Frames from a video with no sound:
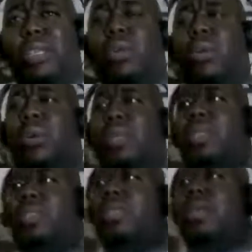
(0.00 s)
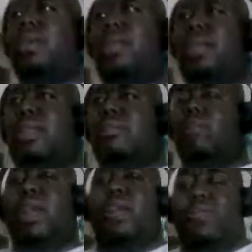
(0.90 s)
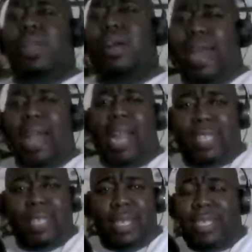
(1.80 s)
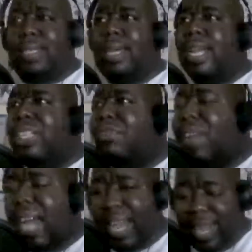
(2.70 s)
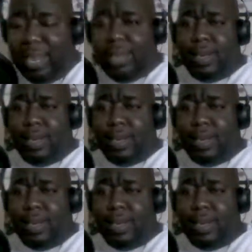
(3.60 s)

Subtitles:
of course, where they're actually satisfying